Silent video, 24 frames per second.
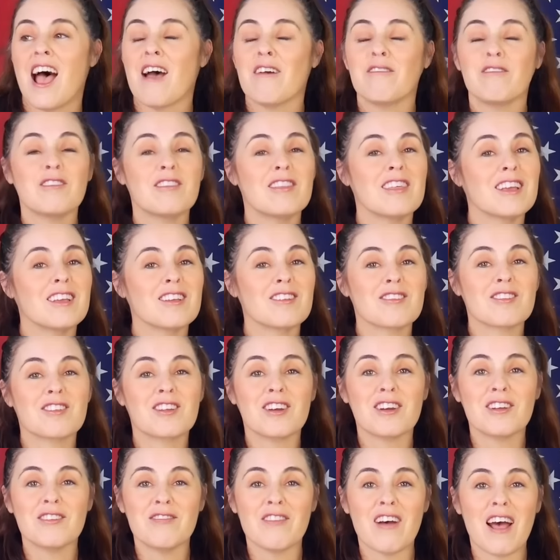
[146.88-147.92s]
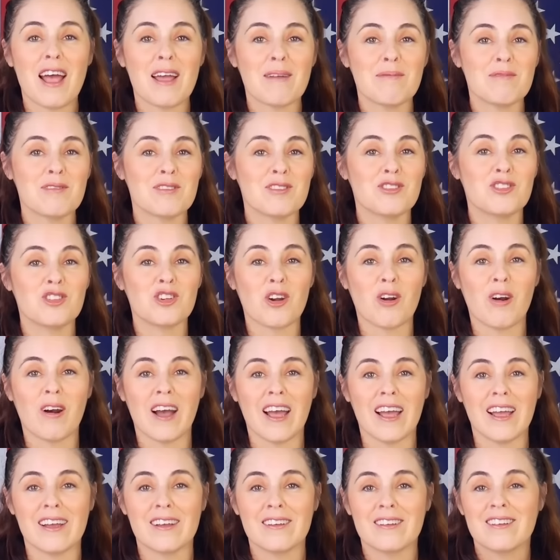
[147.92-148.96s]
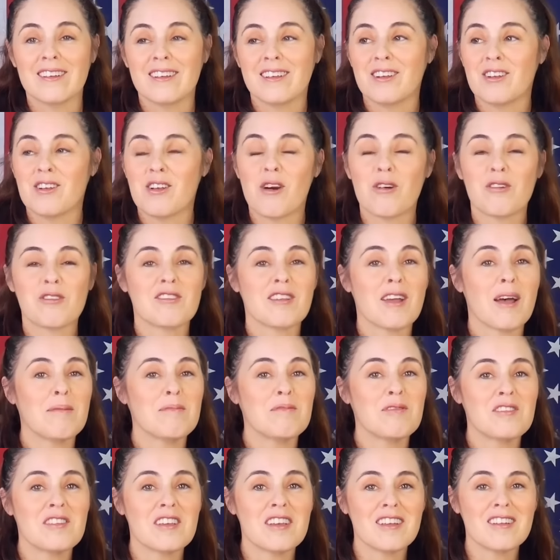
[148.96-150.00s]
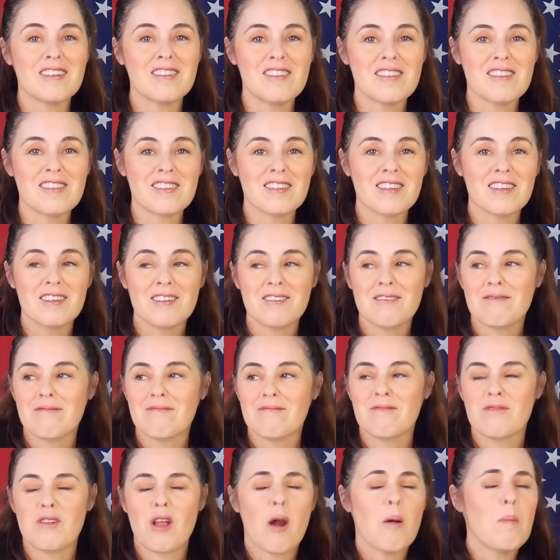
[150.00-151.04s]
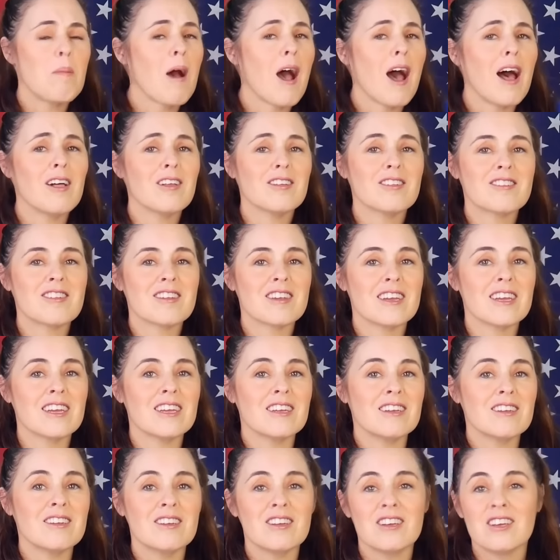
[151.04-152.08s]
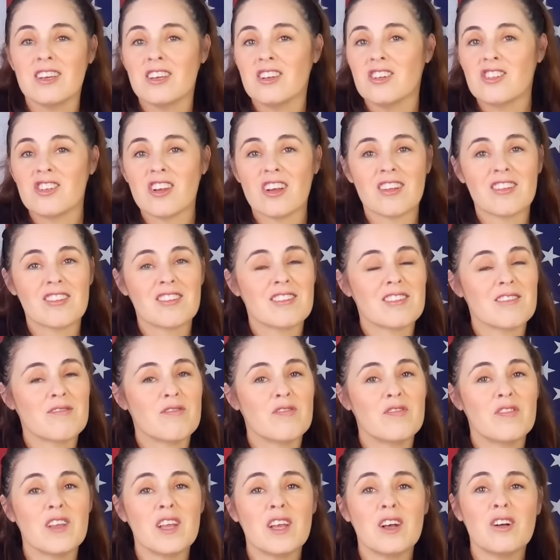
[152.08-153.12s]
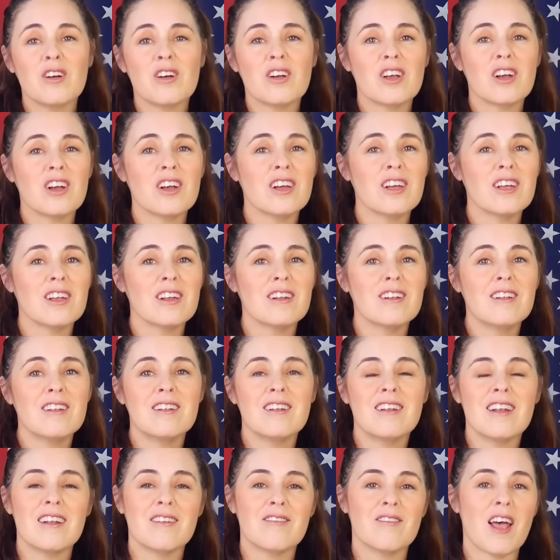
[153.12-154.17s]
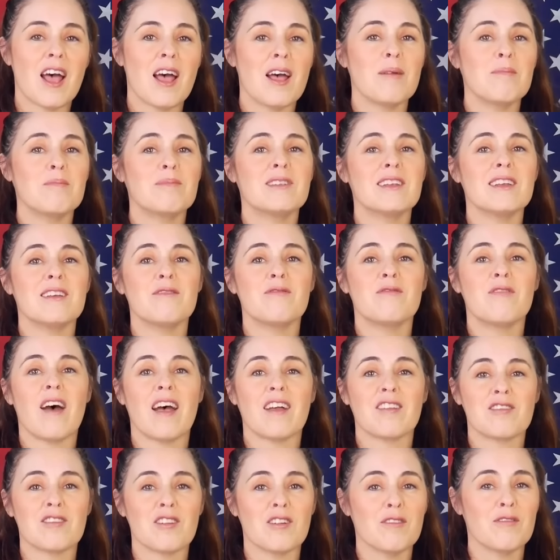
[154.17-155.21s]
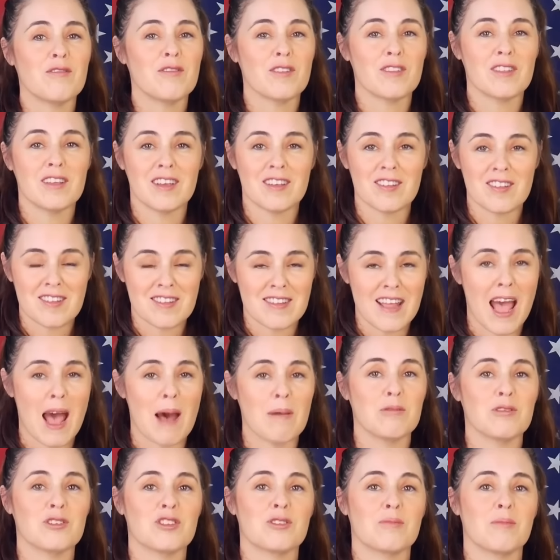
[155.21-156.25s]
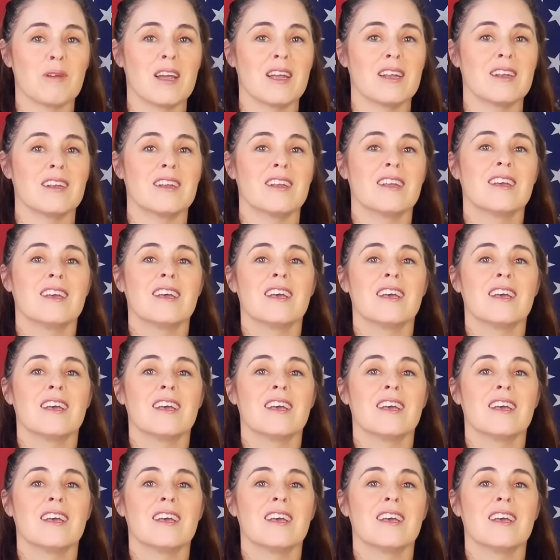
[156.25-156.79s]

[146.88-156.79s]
Everything is good vibes and joy. No substance, no policy, just feel good, empty vessel for the establishment.